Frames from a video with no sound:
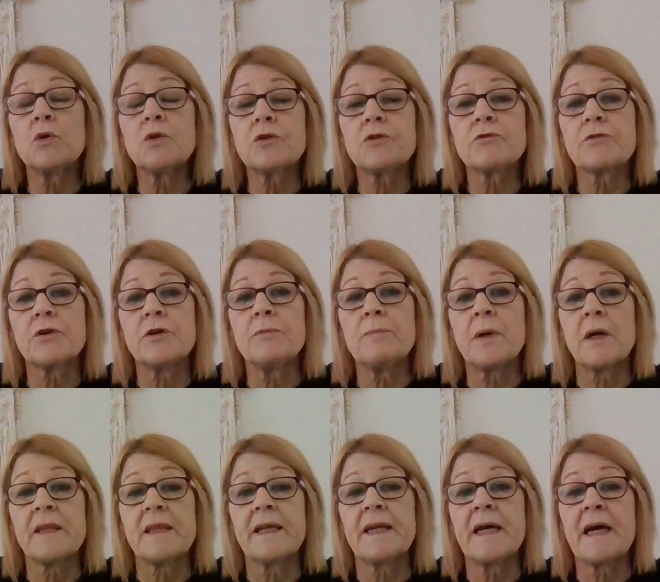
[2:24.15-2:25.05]
put through
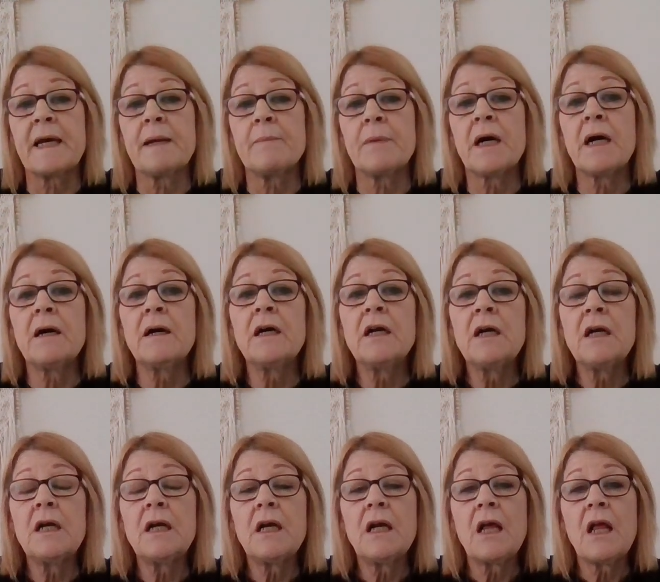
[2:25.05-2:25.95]
by the neighbour,
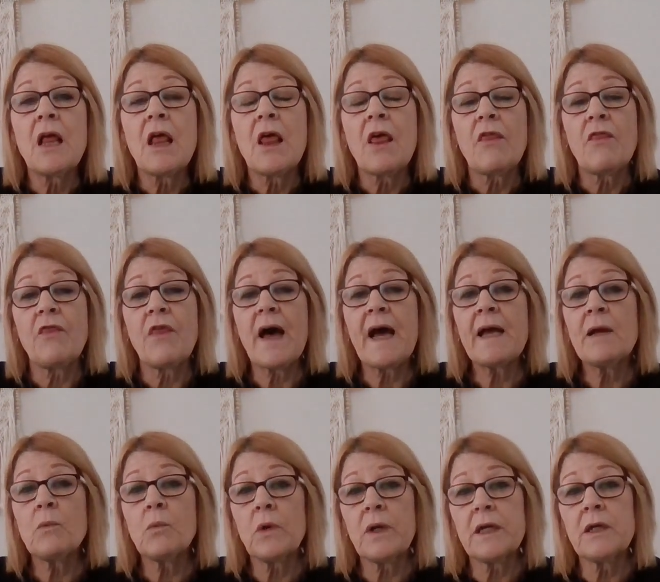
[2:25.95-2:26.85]

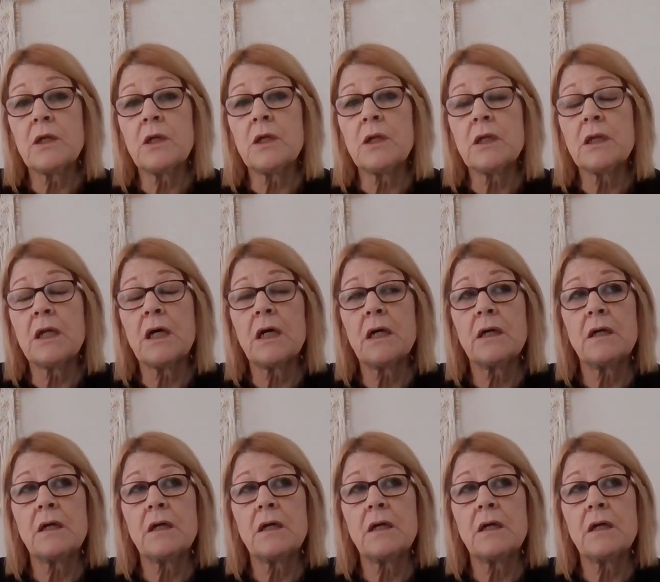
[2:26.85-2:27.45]
they will